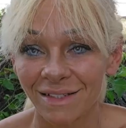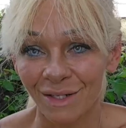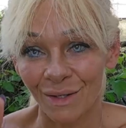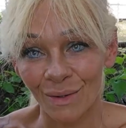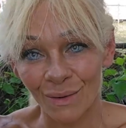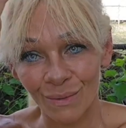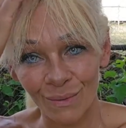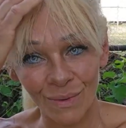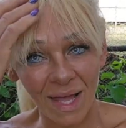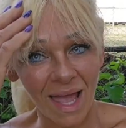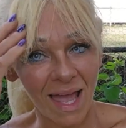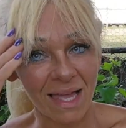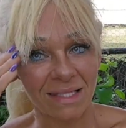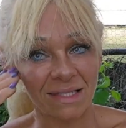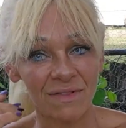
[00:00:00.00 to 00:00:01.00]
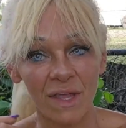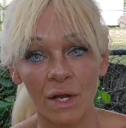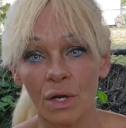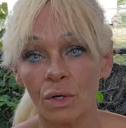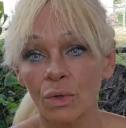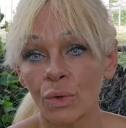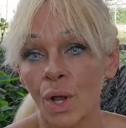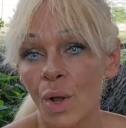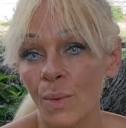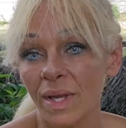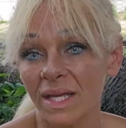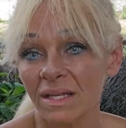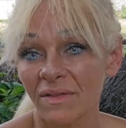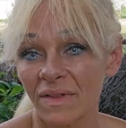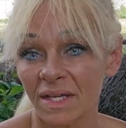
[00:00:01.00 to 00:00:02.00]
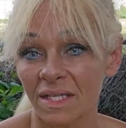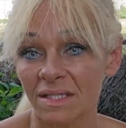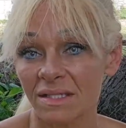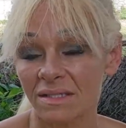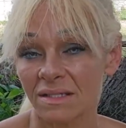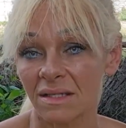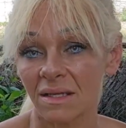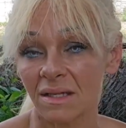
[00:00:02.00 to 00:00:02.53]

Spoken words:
know, as they're growing this,